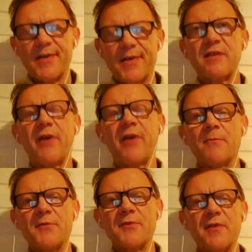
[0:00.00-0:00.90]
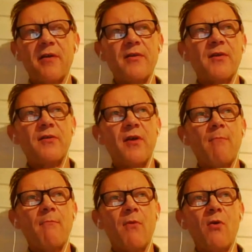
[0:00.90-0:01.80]
developed, there
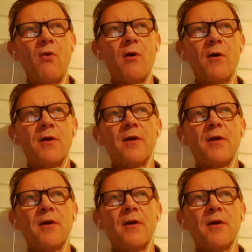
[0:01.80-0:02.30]
are more